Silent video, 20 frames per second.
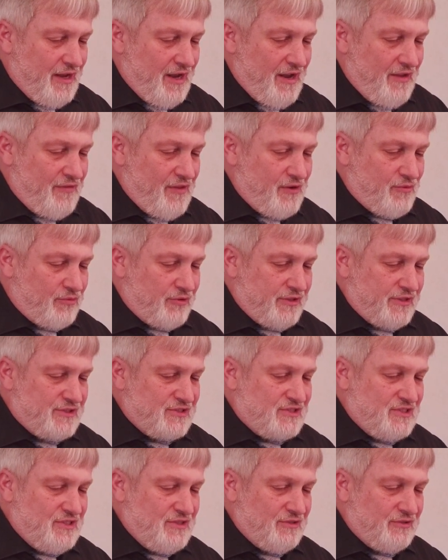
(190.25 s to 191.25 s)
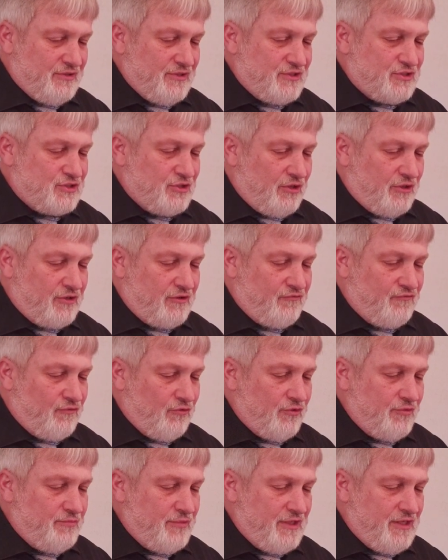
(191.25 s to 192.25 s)
And they were exceedingly
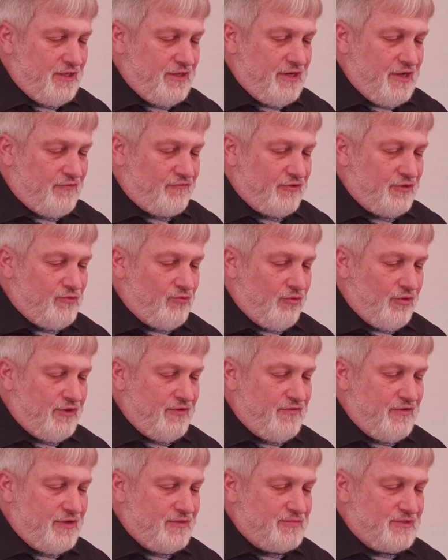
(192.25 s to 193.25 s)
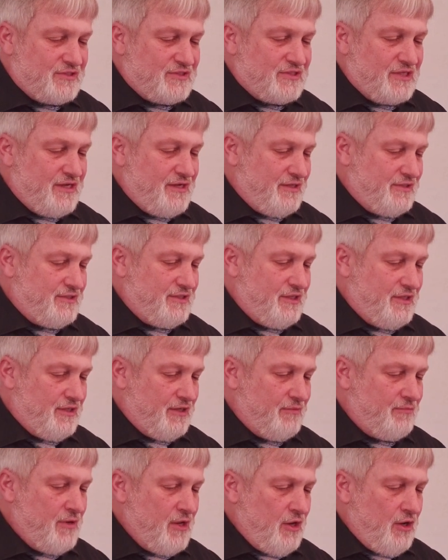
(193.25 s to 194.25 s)
sorrowful, and began every one of them to say unto
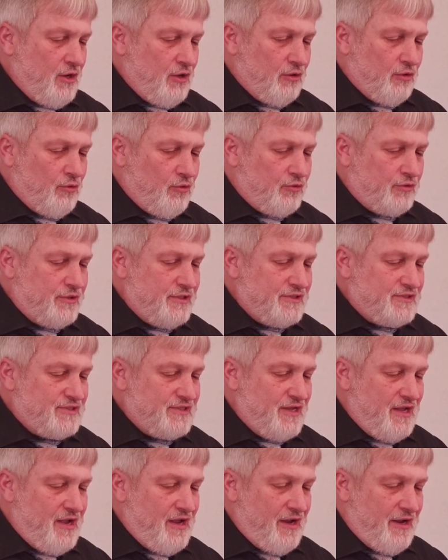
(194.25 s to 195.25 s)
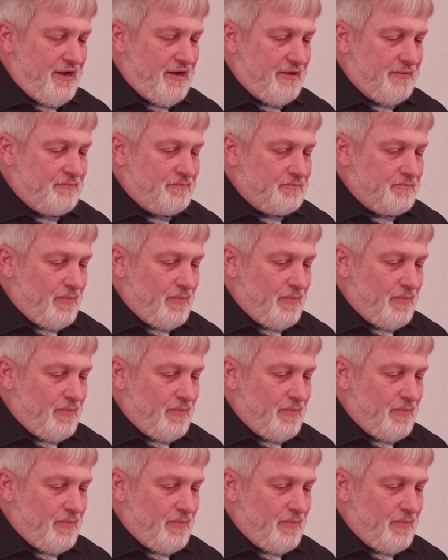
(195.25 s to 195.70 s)
him, Lord, is it I?